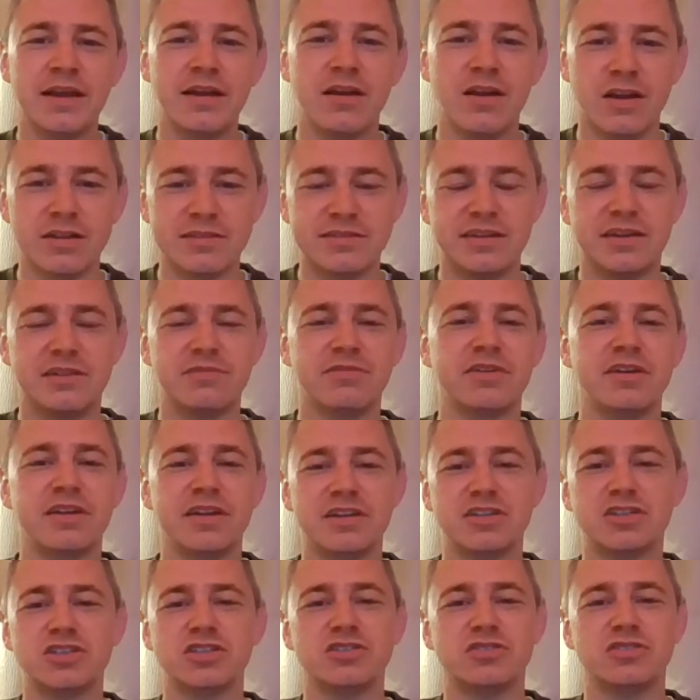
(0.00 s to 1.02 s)
lots of different
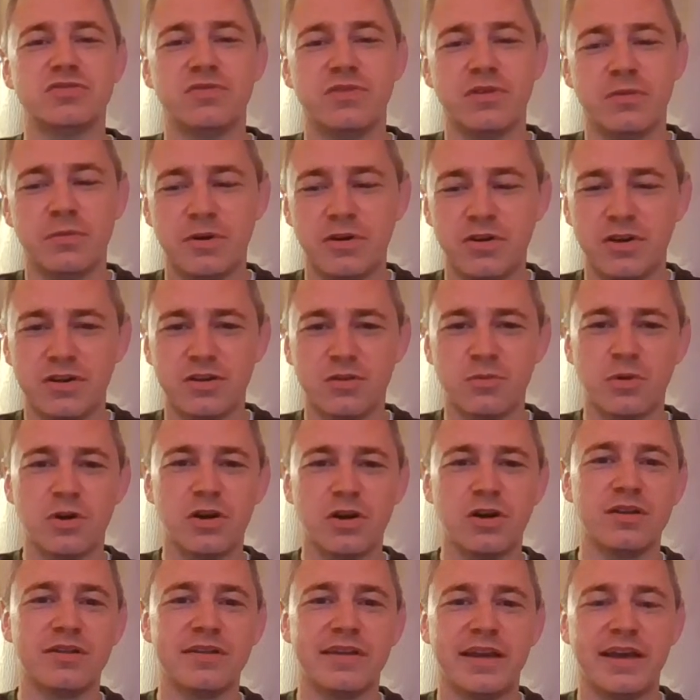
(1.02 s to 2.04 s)
dishes from around the
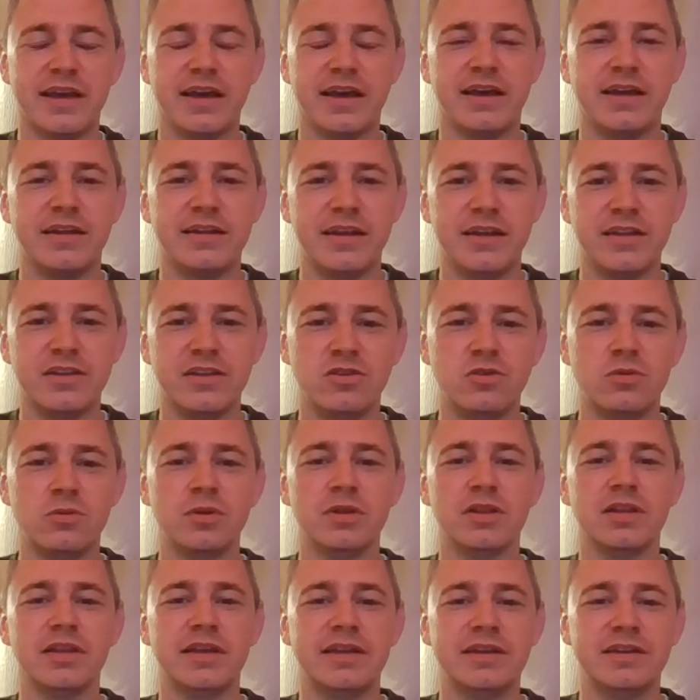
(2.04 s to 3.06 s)
world that you
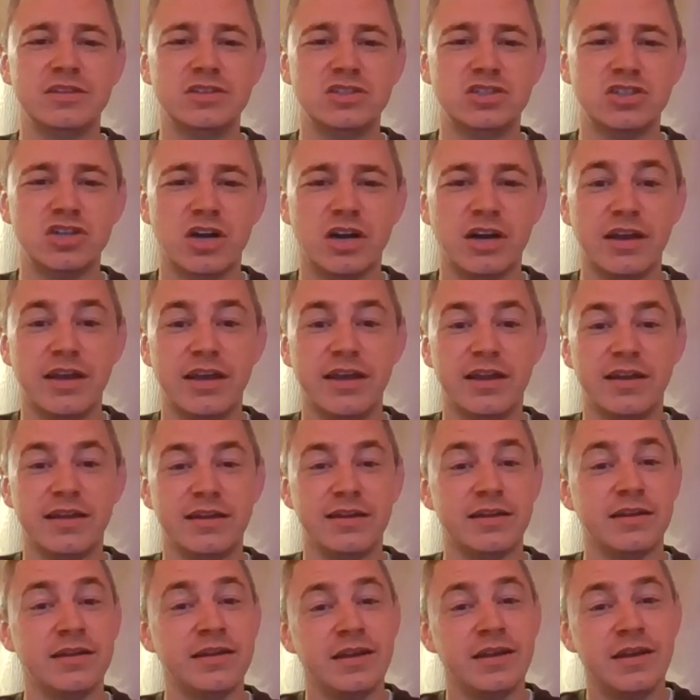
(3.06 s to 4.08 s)
will enjoy,
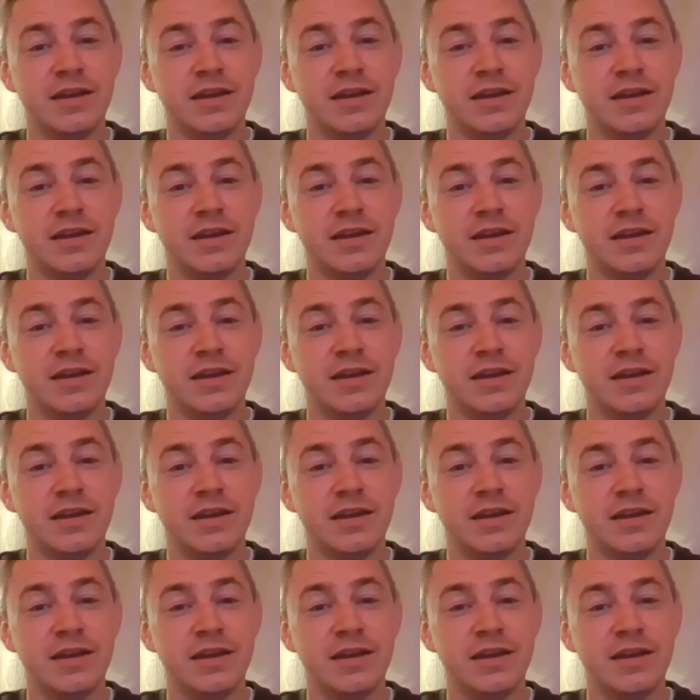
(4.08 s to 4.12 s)
and